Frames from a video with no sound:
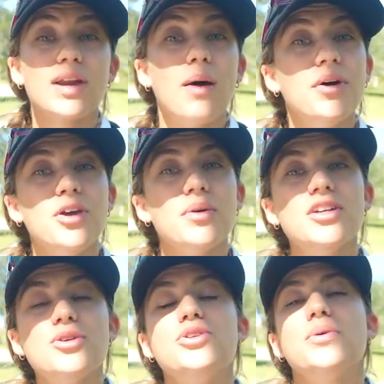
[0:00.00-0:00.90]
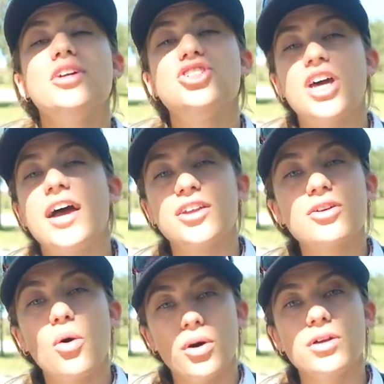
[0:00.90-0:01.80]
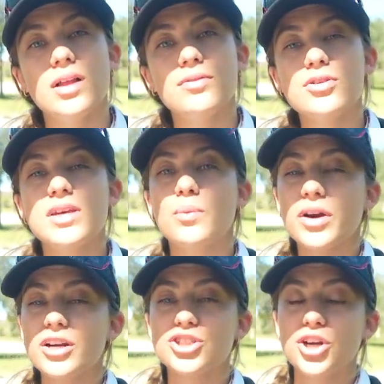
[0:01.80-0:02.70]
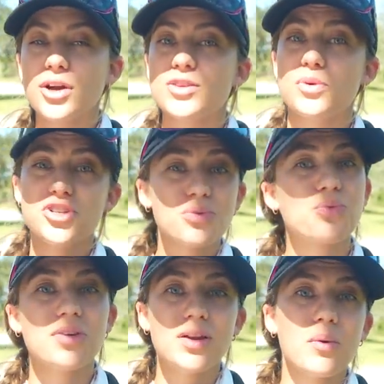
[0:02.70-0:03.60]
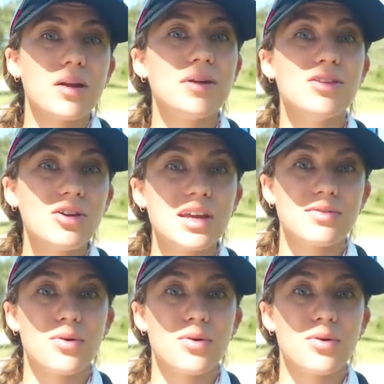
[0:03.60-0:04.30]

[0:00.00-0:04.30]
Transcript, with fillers: now what you wanna do is you wanna check your oil levels and we're gonna show you guys what you really wanna be looking